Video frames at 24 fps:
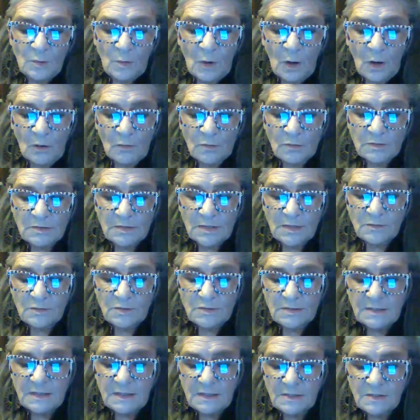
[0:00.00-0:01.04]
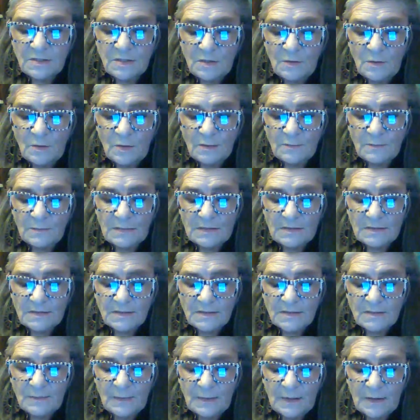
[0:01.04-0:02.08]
want, so stick to it, Mrs.